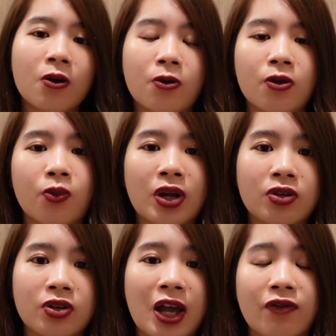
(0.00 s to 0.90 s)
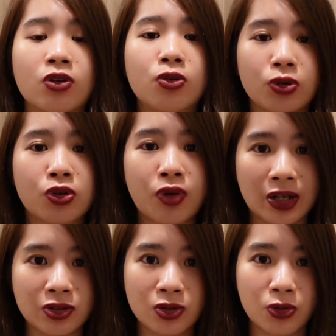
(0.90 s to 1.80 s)
or whether you have a good
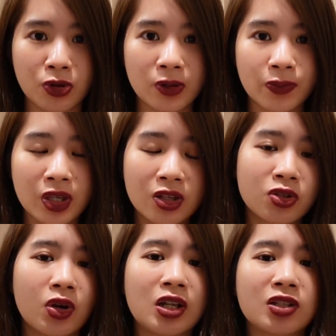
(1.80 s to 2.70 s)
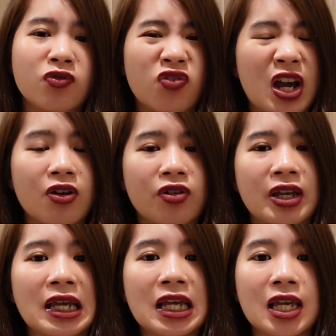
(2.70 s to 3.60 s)
credit score. So it is
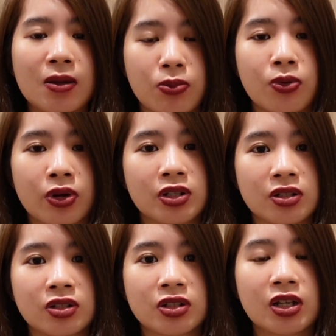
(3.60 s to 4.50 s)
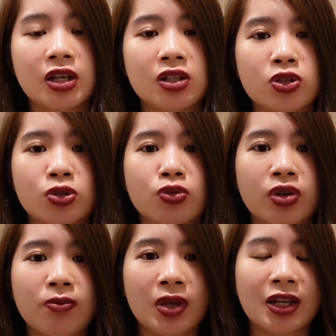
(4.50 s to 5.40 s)
very important to
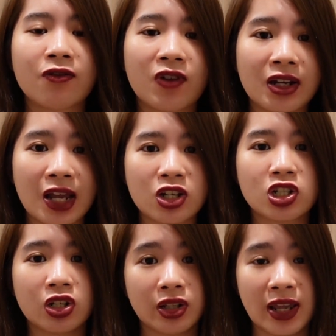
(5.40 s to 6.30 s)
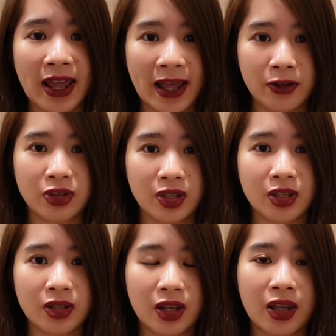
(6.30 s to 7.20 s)
remain financially
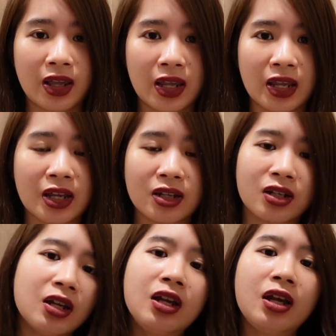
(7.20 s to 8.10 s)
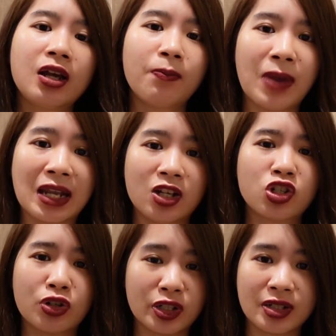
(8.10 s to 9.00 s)
healthy and
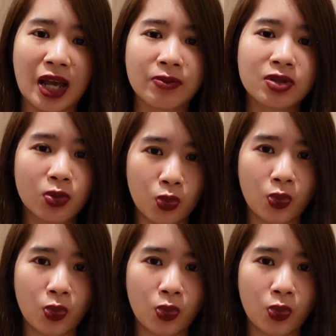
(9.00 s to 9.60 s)
manage your debts